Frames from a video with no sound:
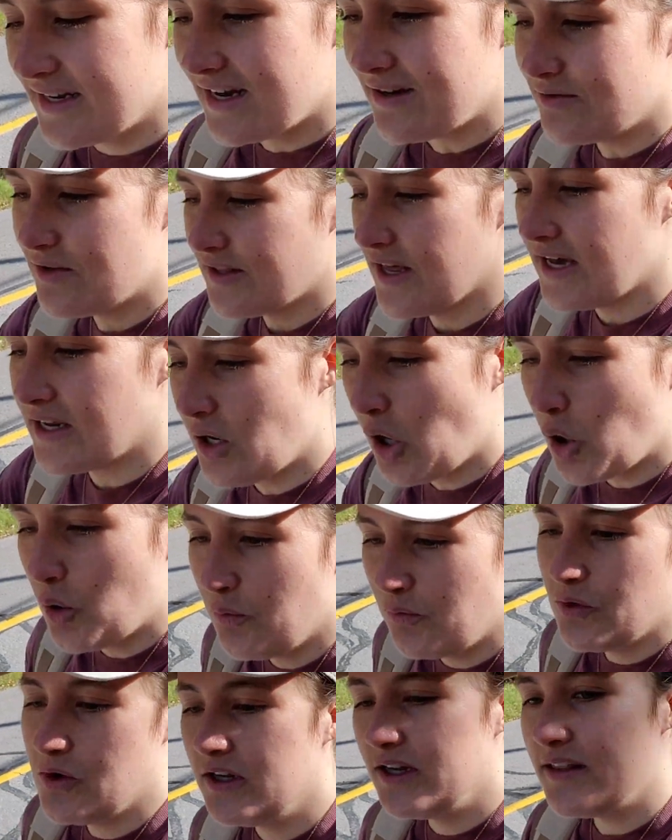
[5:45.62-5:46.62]
after that,
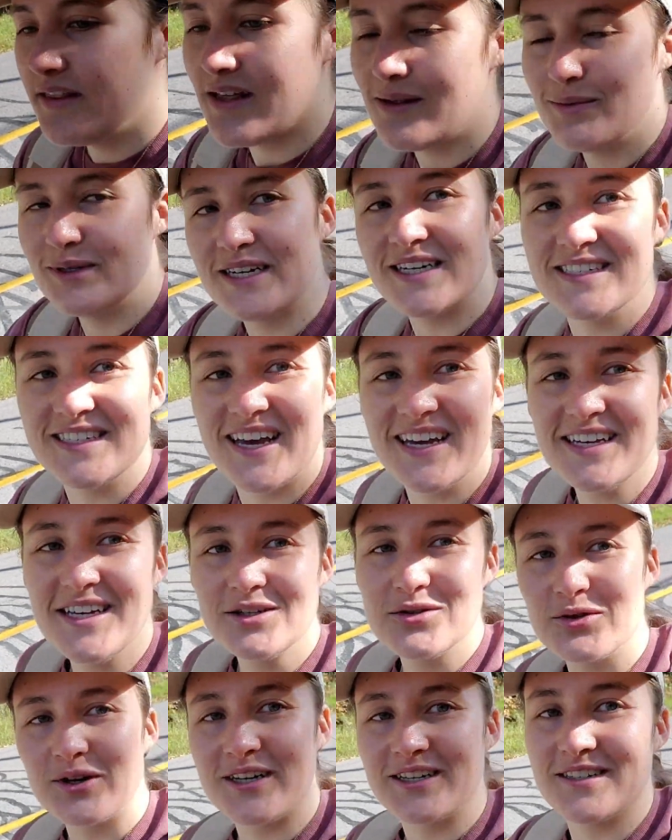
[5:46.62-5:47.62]
hopefully there'll be nice hiking
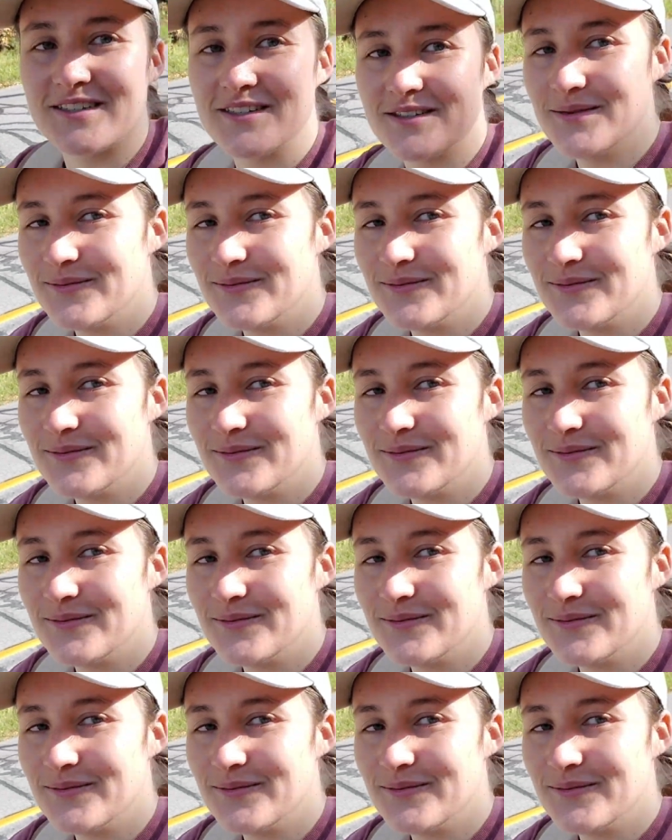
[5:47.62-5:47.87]
trails.